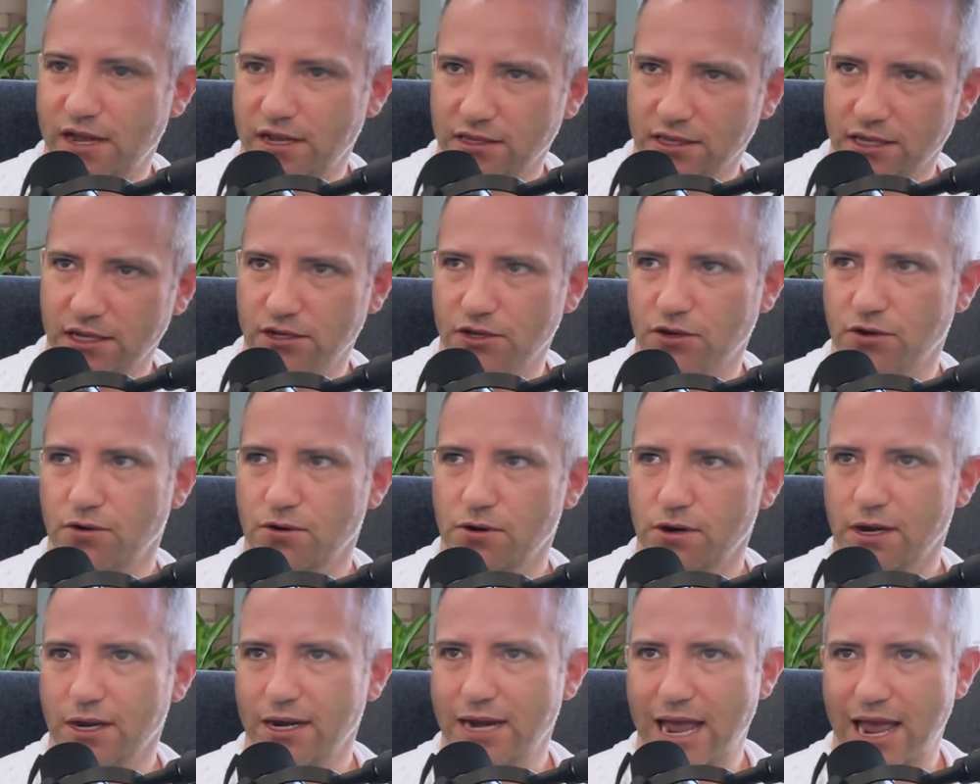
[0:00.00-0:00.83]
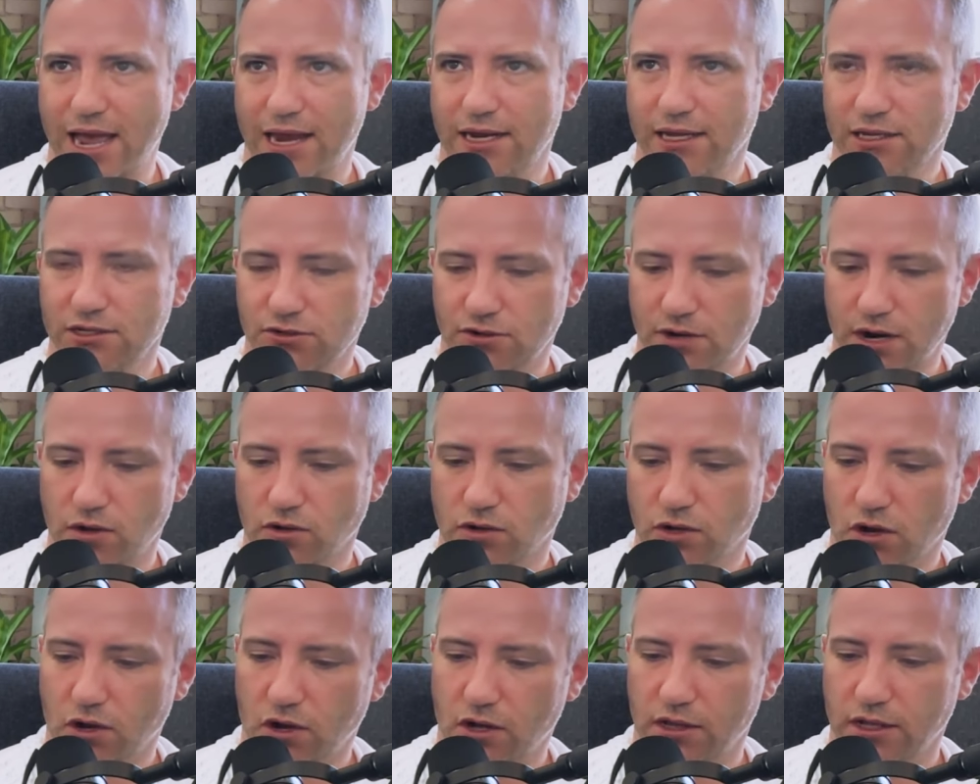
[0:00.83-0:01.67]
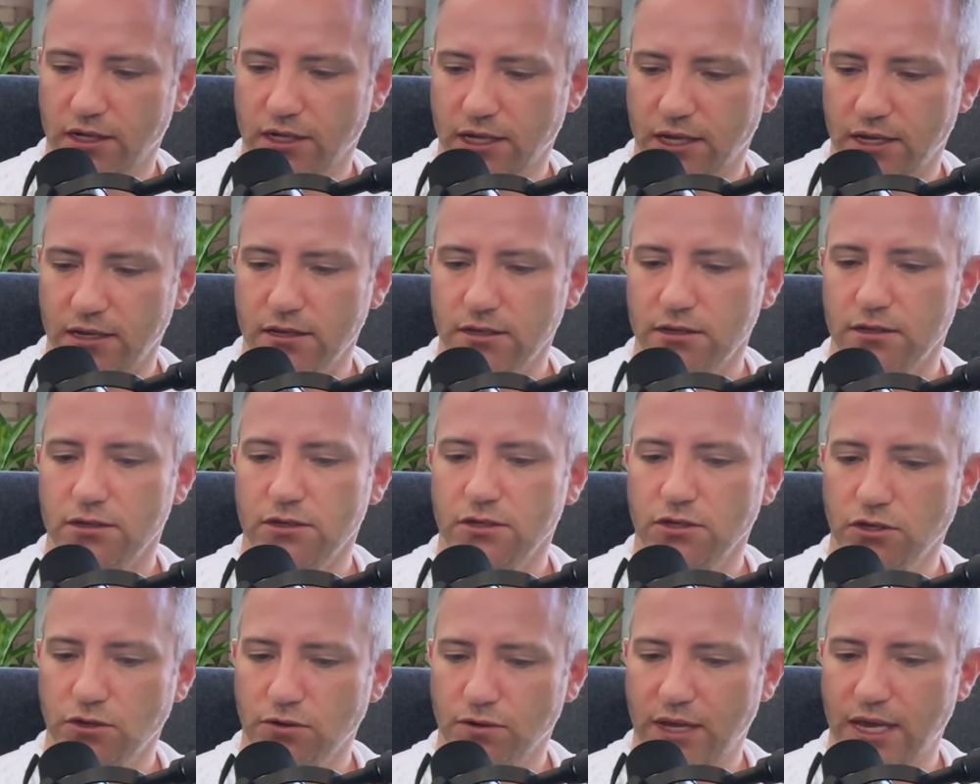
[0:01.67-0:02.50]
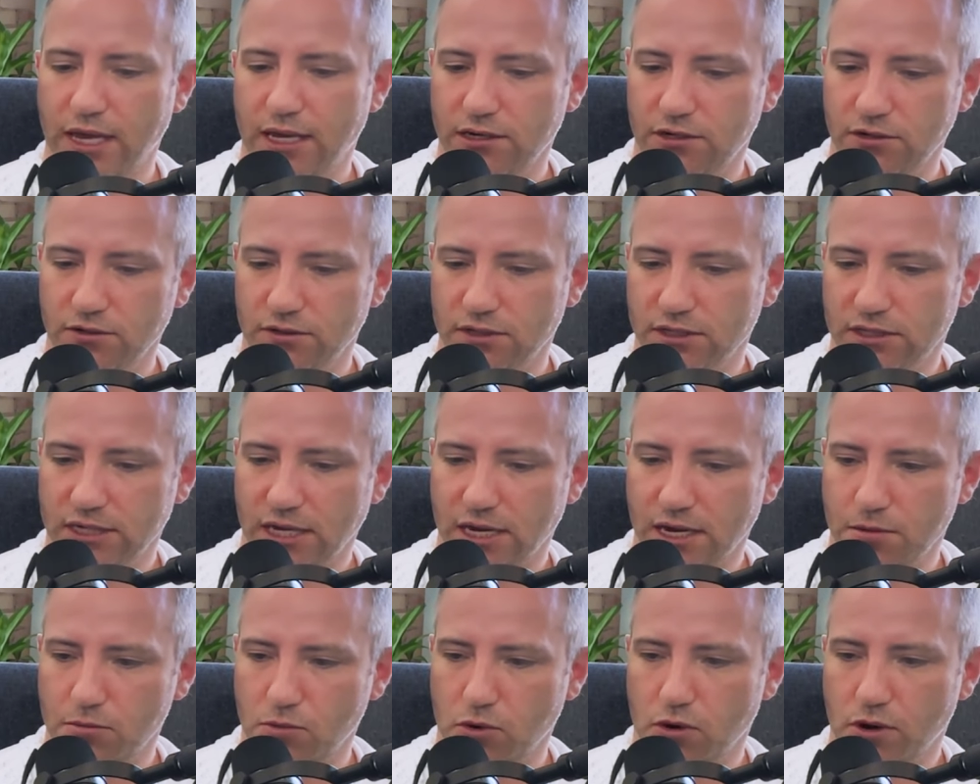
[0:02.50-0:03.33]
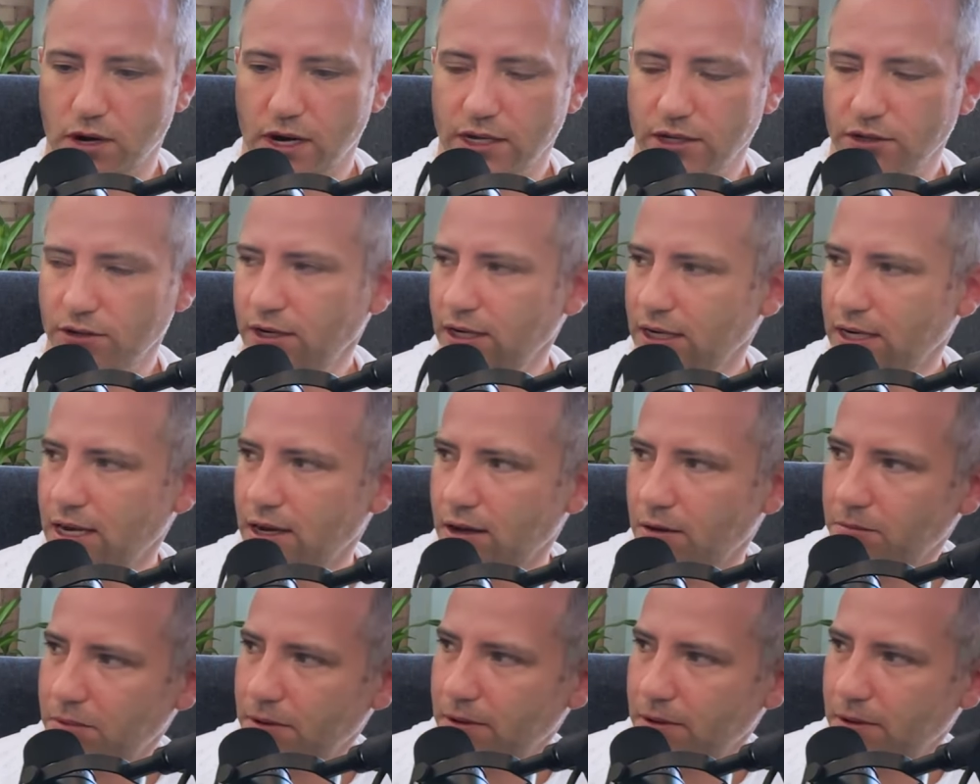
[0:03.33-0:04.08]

that you're an addict or alcoholic. You can't do this anymore and you need help.